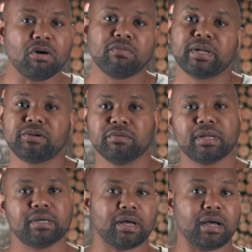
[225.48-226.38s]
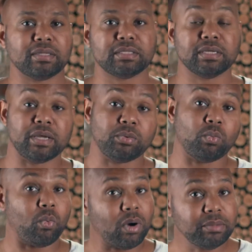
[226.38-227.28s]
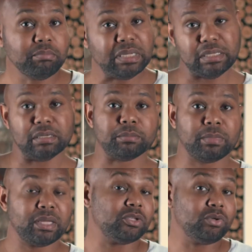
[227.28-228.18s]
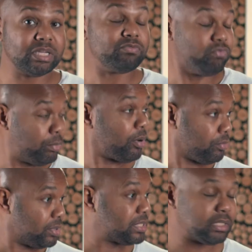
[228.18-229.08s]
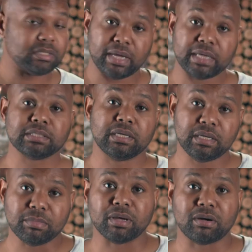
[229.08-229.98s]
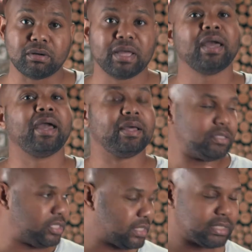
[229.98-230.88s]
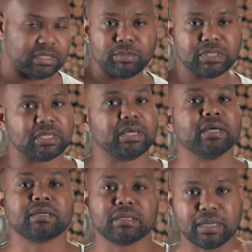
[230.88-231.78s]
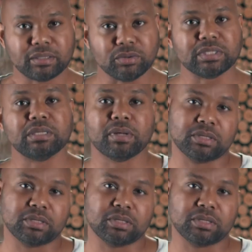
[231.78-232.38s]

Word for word: already creating content in one medium, you can repurpose it as an email. And just as Emma said, collect those email